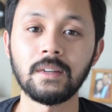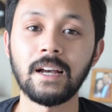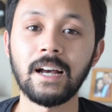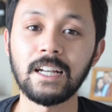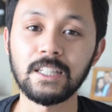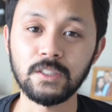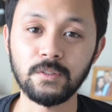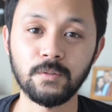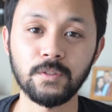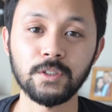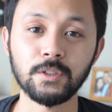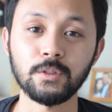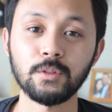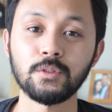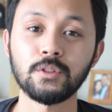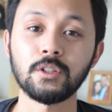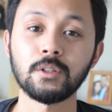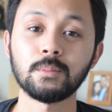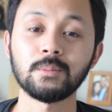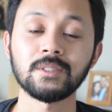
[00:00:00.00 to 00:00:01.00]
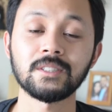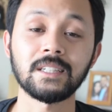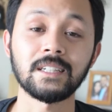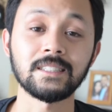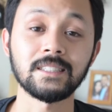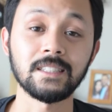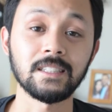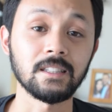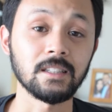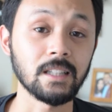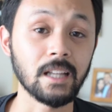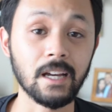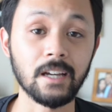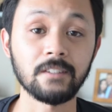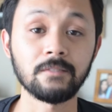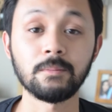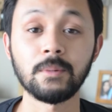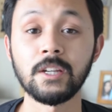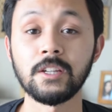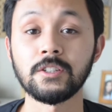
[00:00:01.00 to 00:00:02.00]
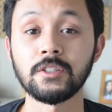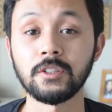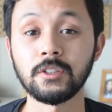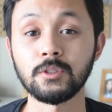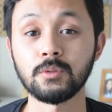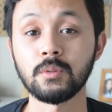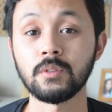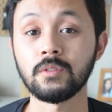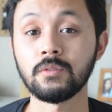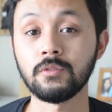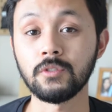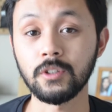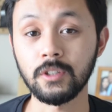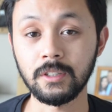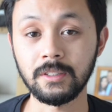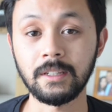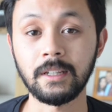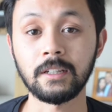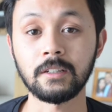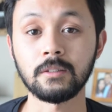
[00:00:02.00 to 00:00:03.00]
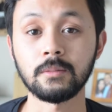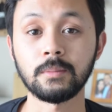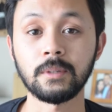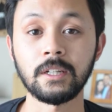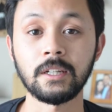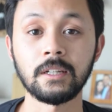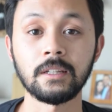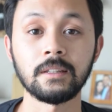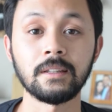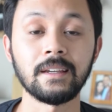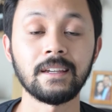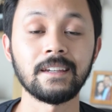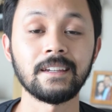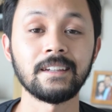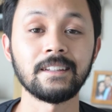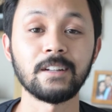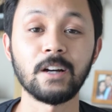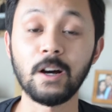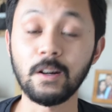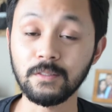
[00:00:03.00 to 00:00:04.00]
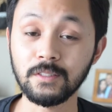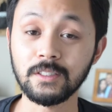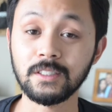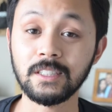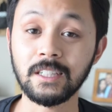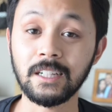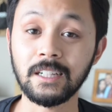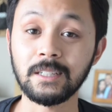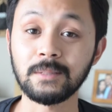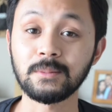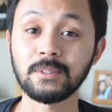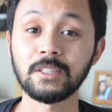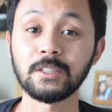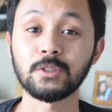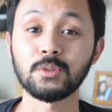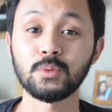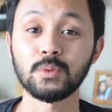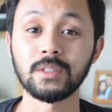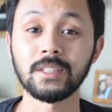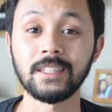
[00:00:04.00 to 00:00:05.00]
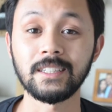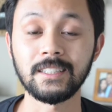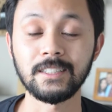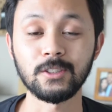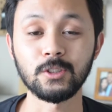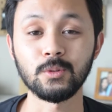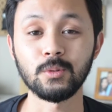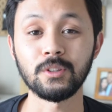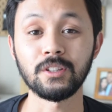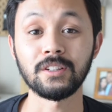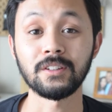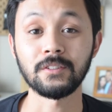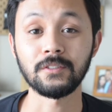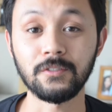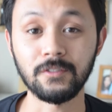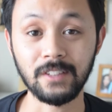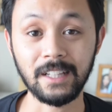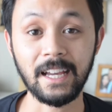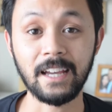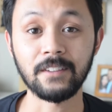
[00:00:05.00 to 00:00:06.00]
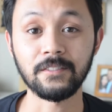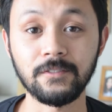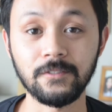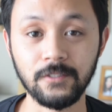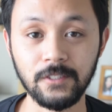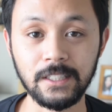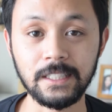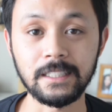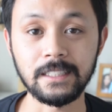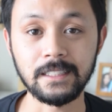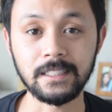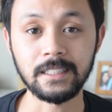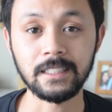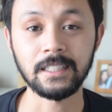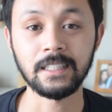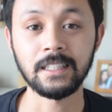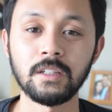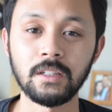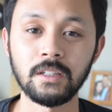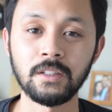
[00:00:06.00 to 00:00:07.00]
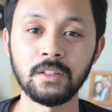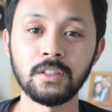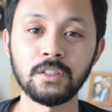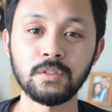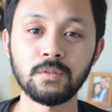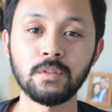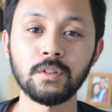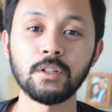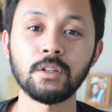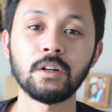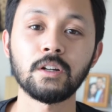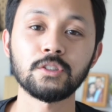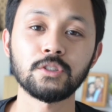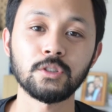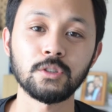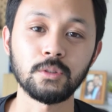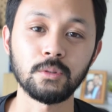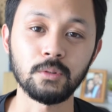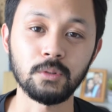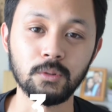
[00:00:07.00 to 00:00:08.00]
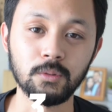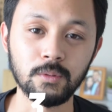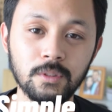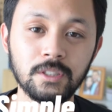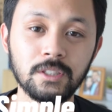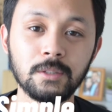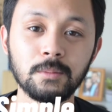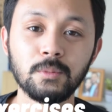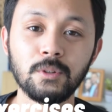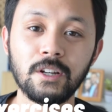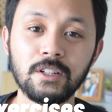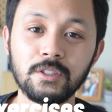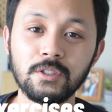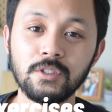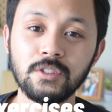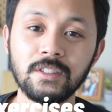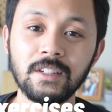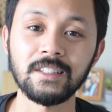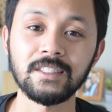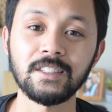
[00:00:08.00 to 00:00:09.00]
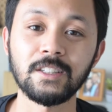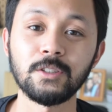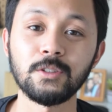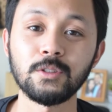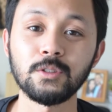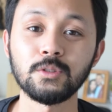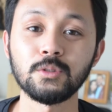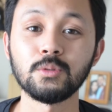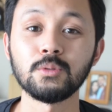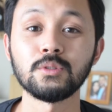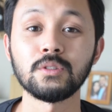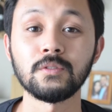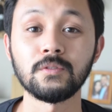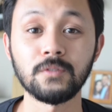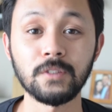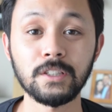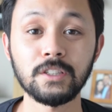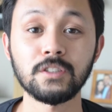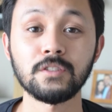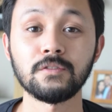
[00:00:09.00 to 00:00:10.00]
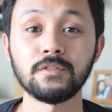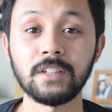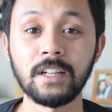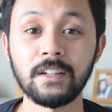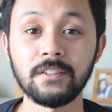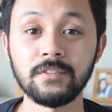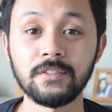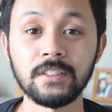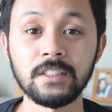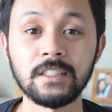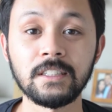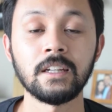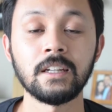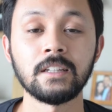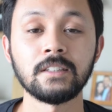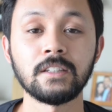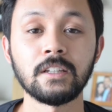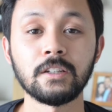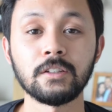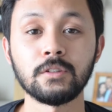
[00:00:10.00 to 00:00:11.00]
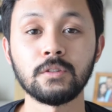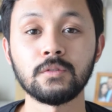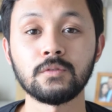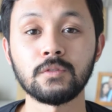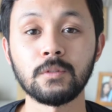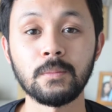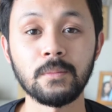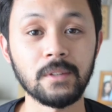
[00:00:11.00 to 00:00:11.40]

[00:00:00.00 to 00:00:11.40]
As a physical therapist, I see a lot of patients with foot and ankle pain, and oftentimes it's related to their flat feet. In this video, I'll show you 3 simple exercises that you can do to fix your flat feet and take you from